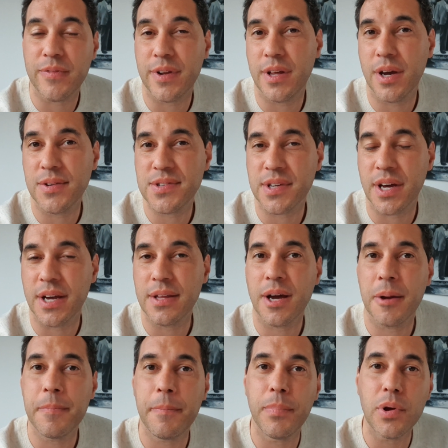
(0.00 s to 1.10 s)
videos and
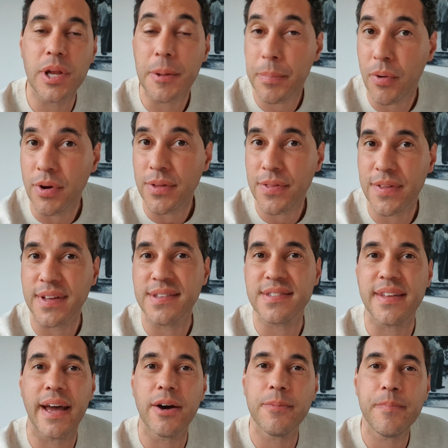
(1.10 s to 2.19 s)
I bullet point things
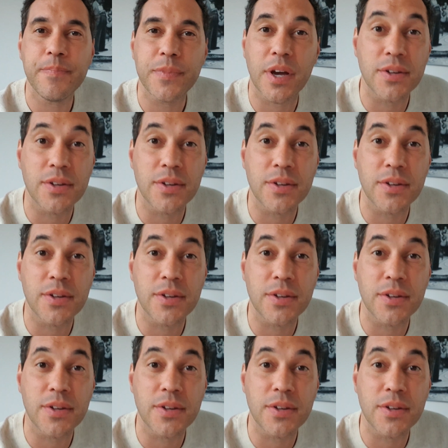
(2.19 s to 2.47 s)
down.